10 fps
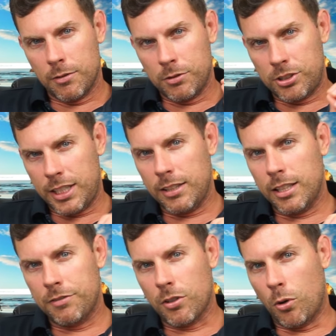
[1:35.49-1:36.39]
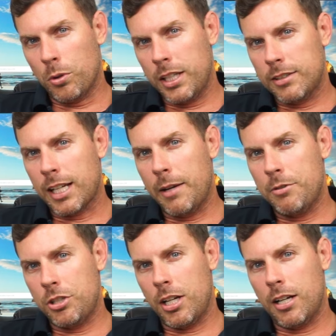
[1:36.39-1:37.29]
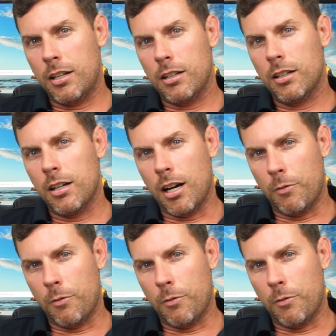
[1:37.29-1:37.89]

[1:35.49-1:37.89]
seat lift only type chair